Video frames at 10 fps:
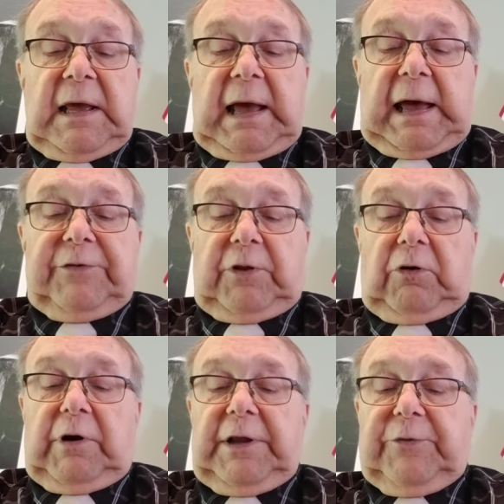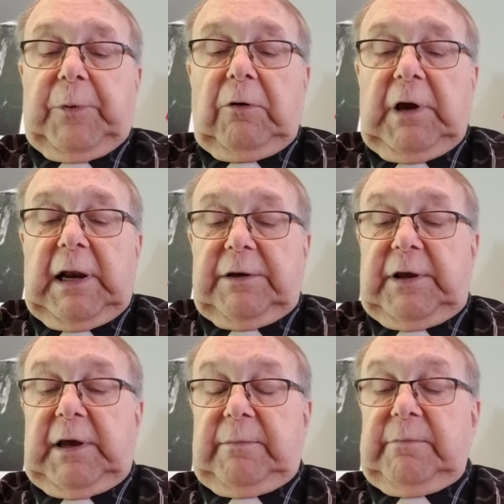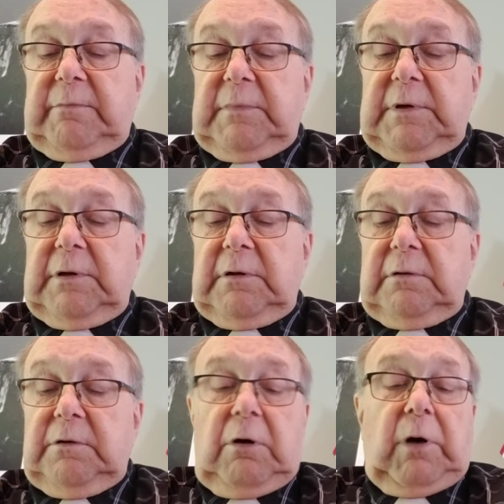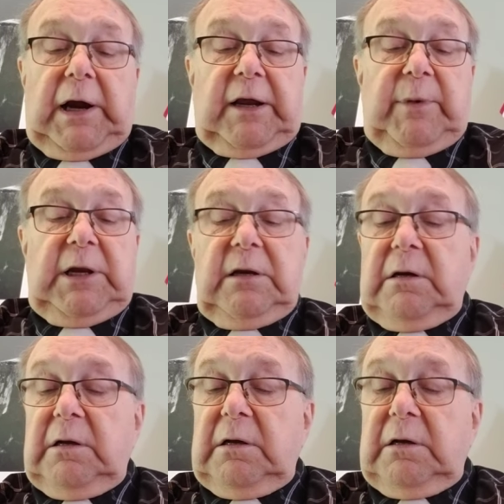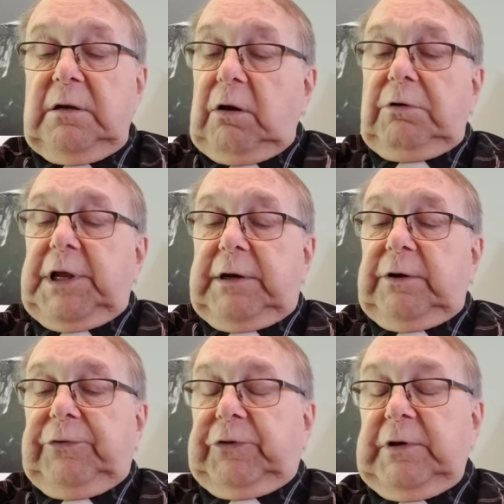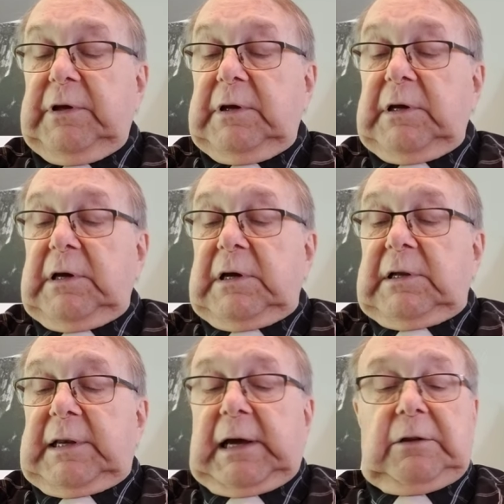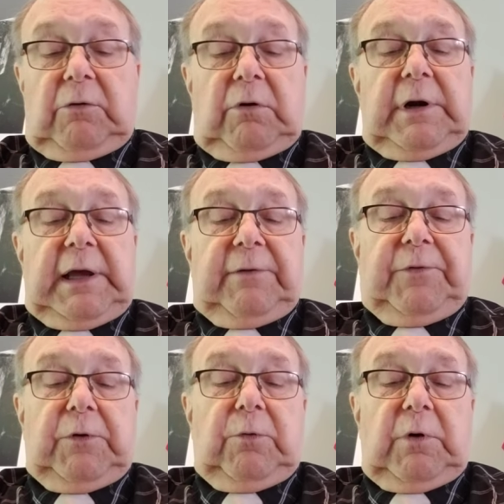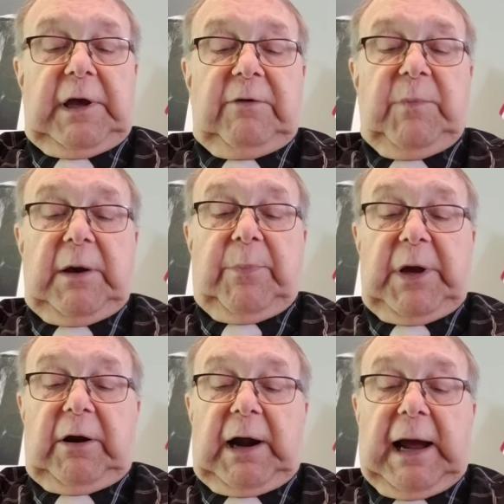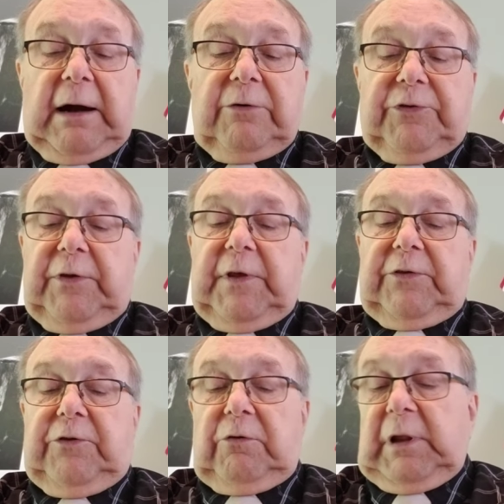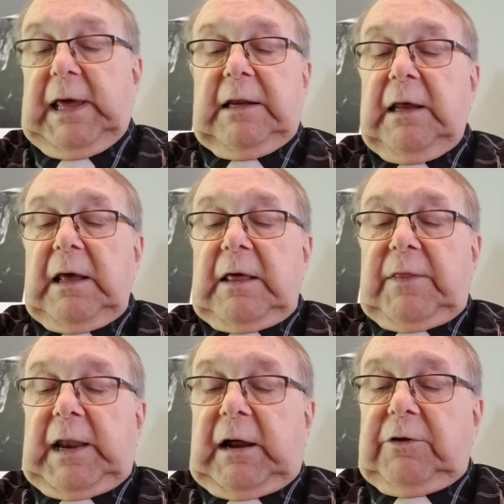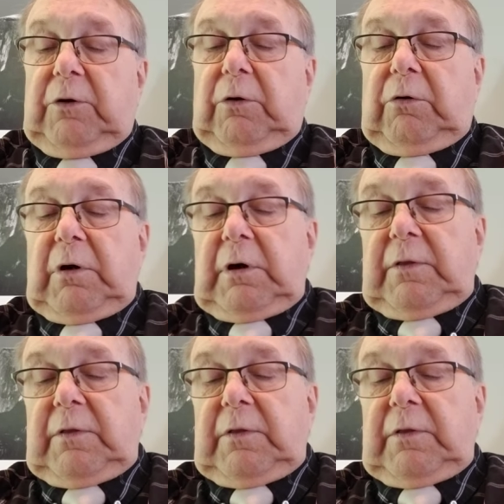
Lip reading: as the Lord had spoken unto him. No argument, no deals. Now, Lord, if you will give me a bigger house in this new land, then I'll know